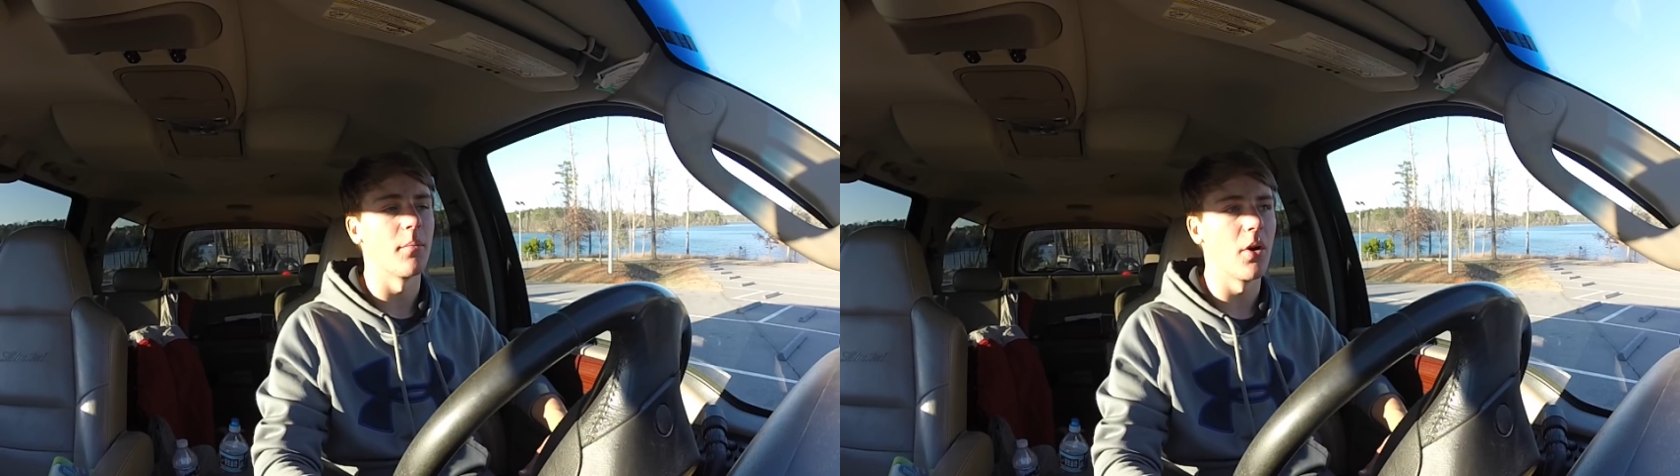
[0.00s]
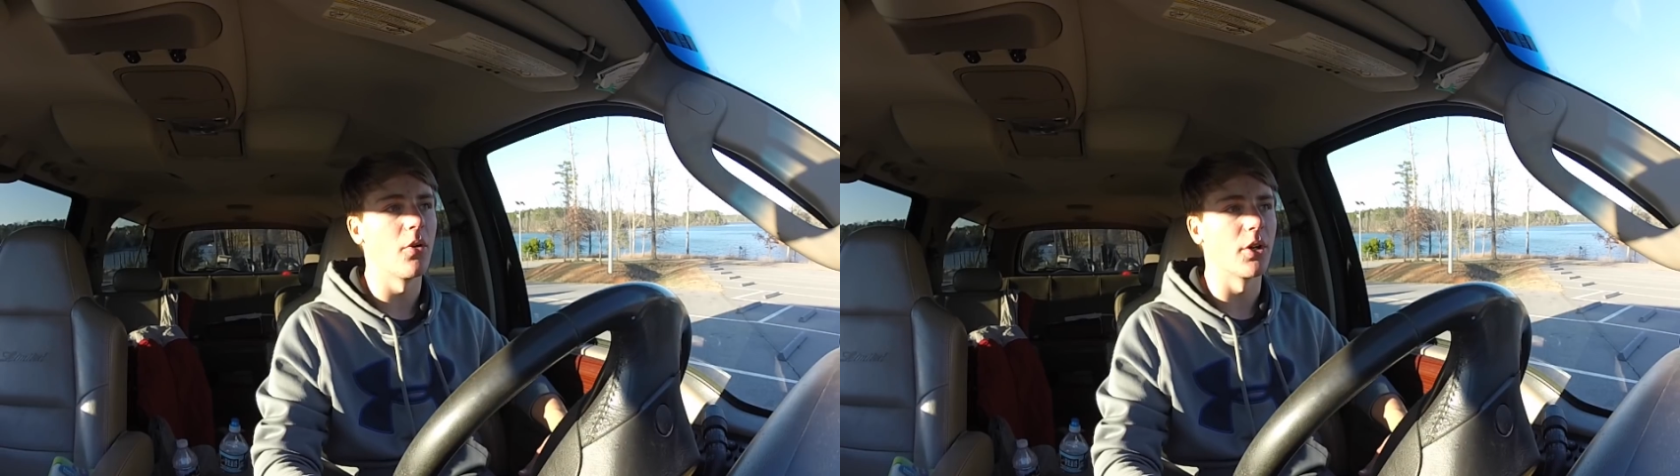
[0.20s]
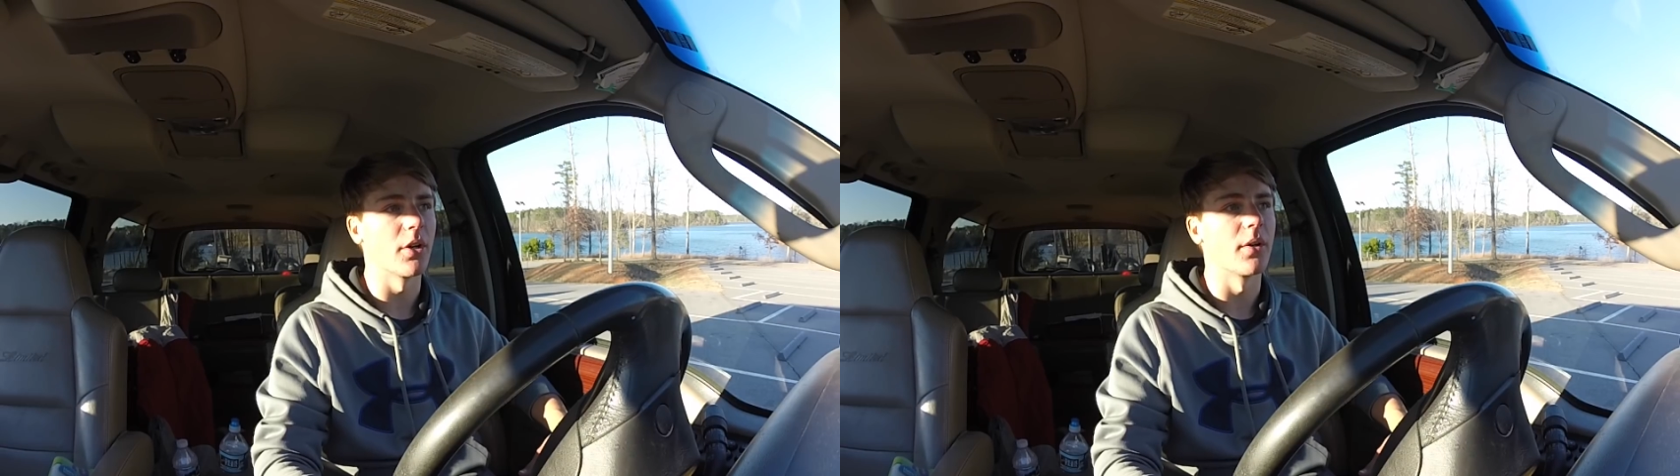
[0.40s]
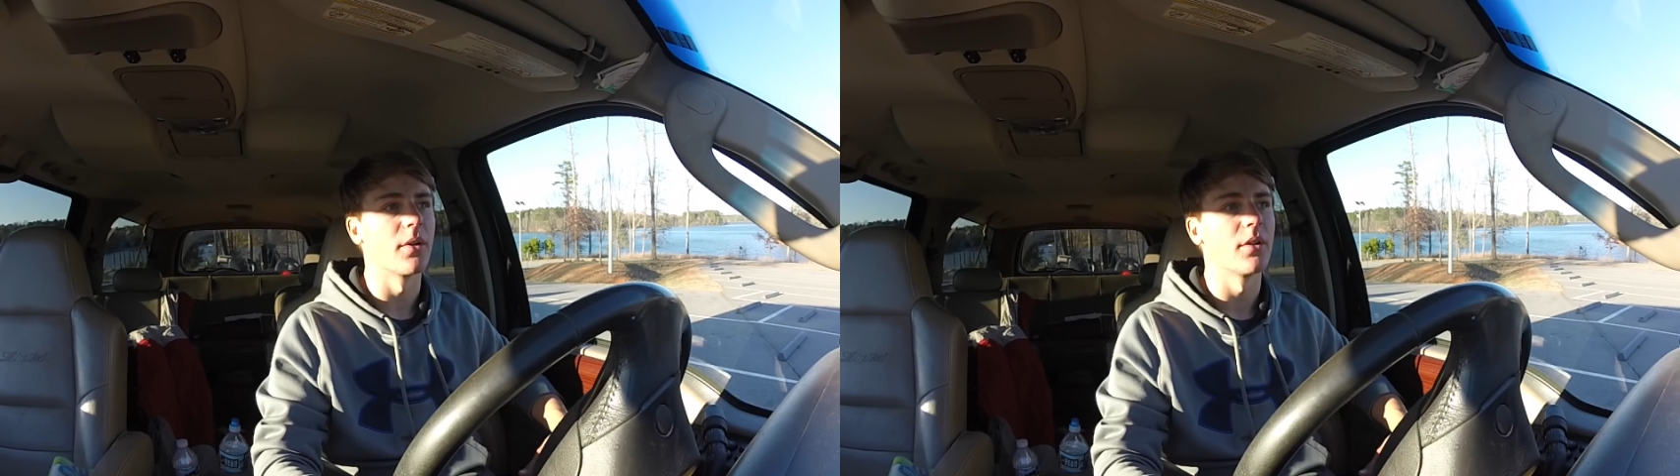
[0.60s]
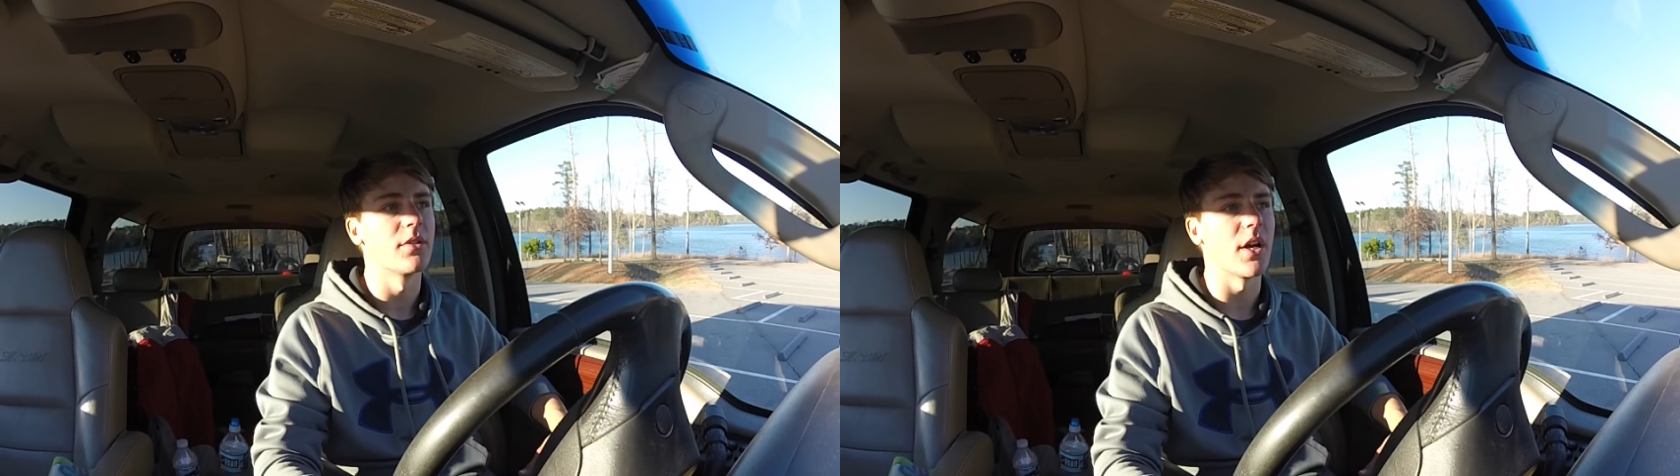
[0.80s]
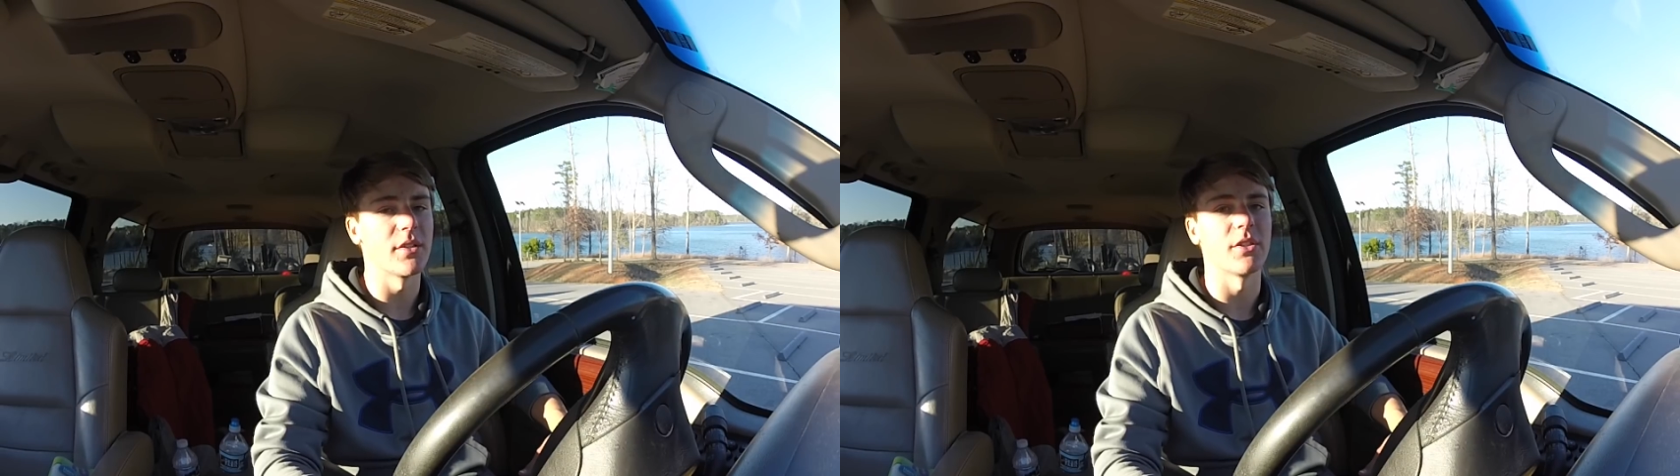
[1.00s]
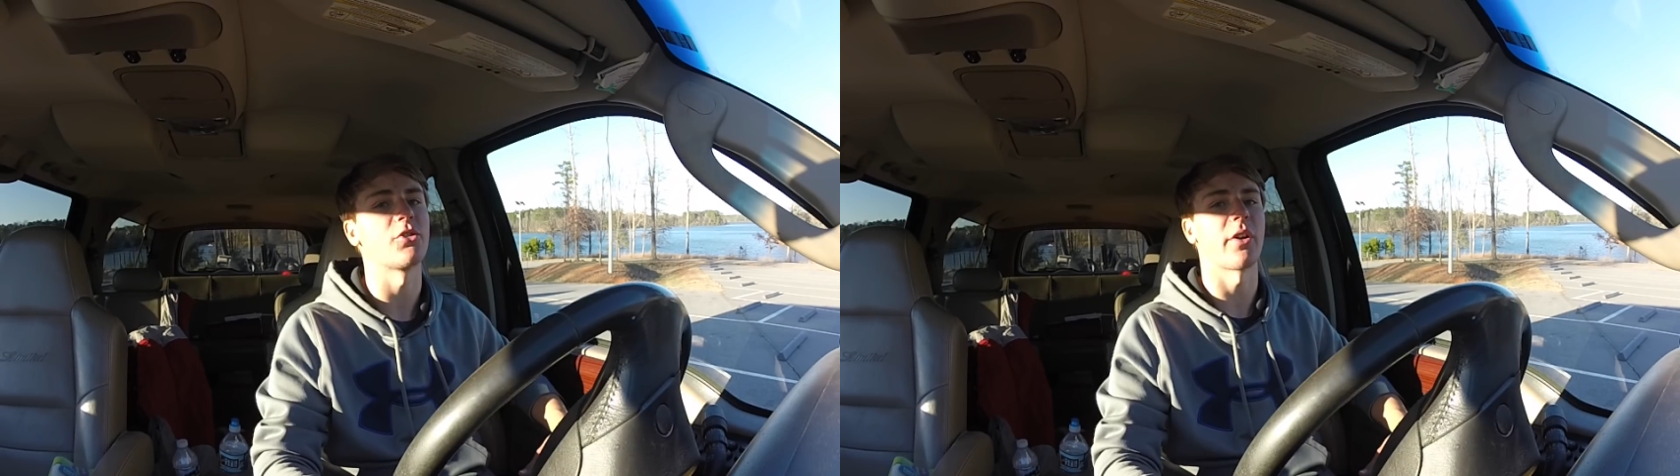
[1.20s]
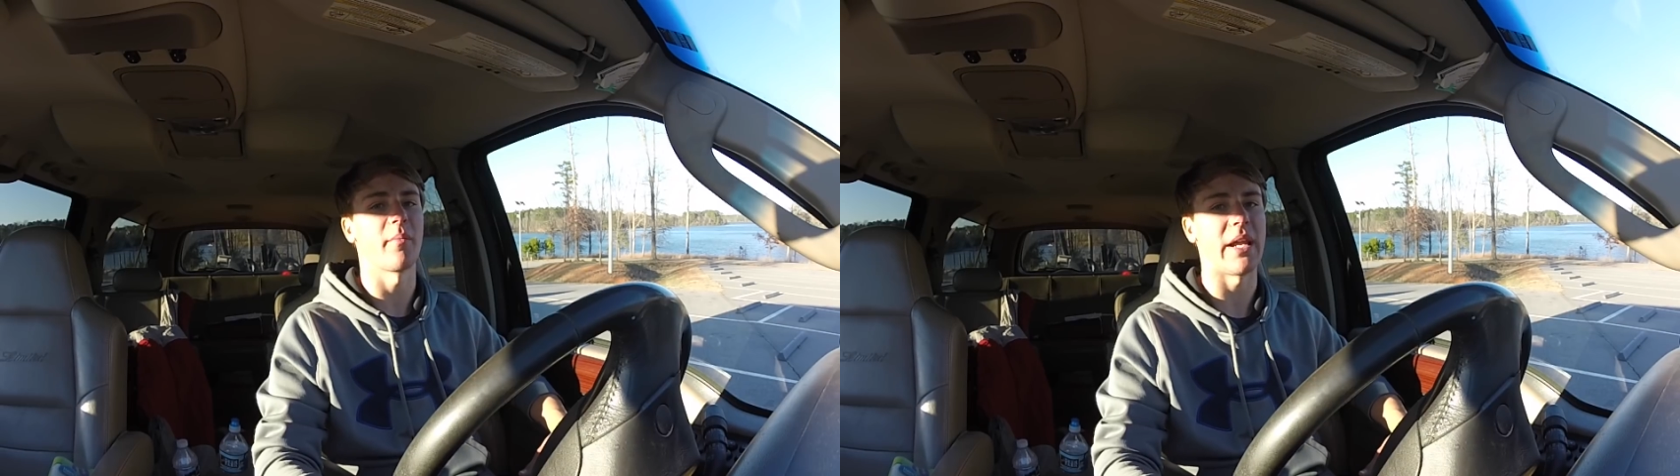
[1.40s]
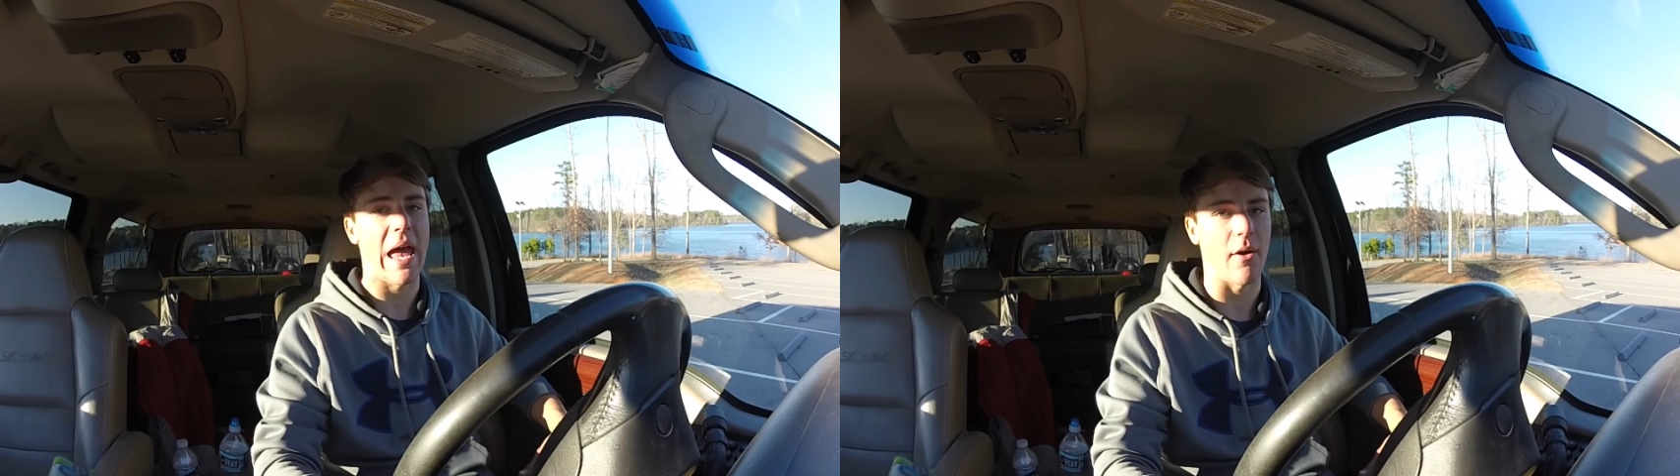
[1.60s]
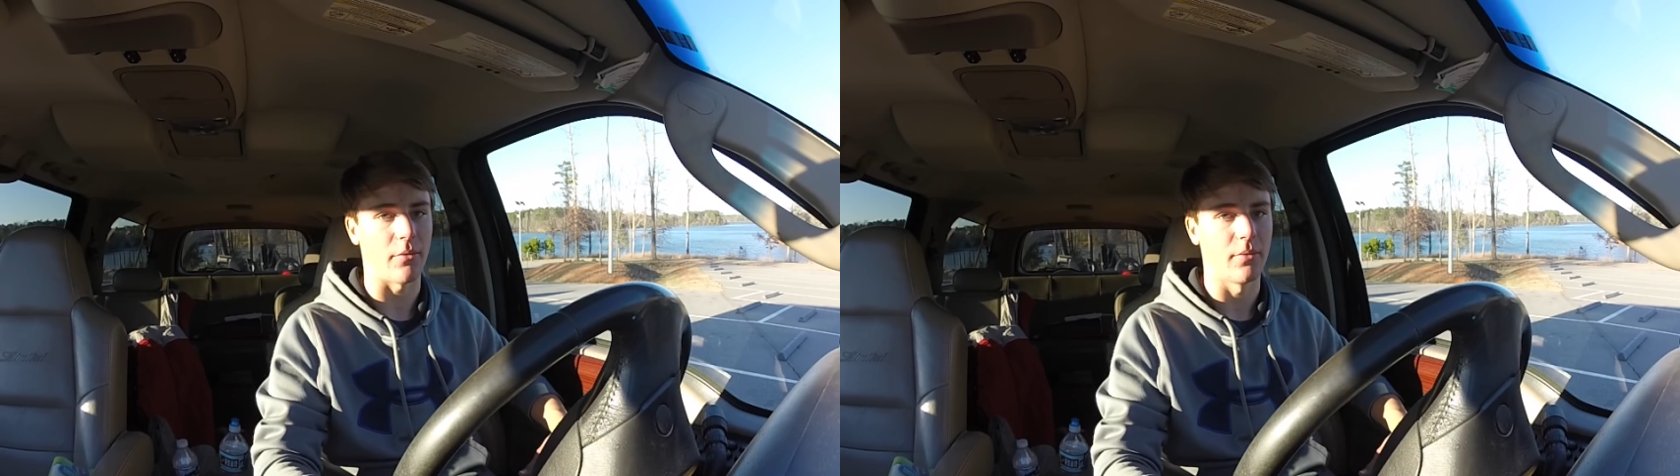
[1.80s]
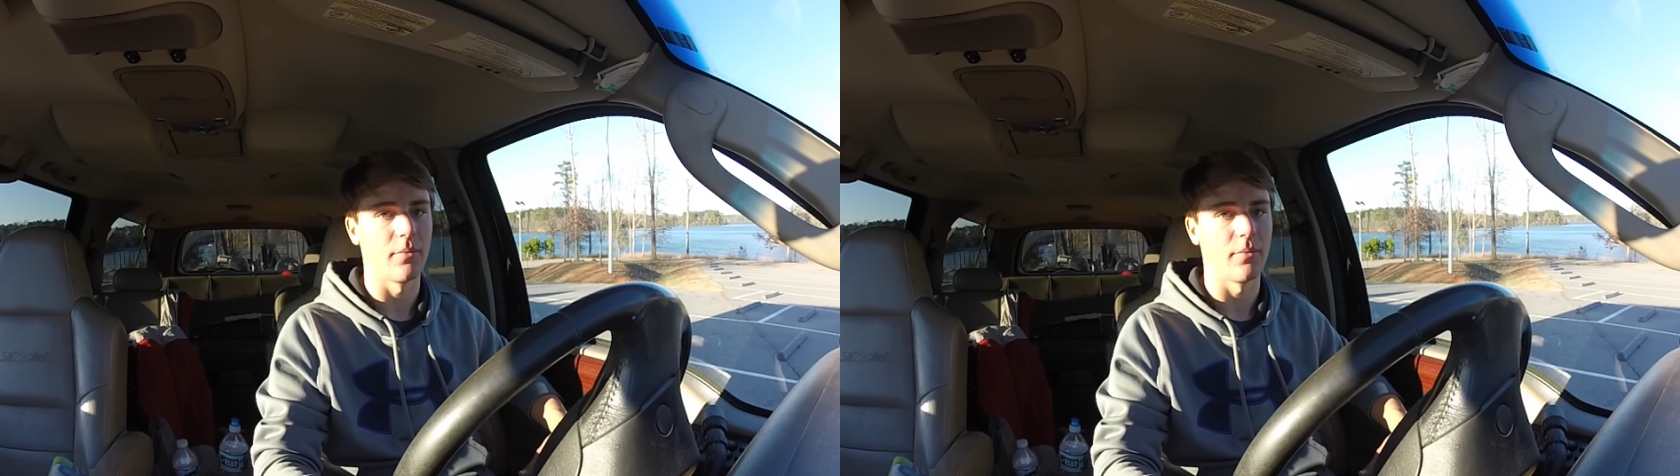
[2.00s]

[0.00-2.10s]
motor doesn't trim down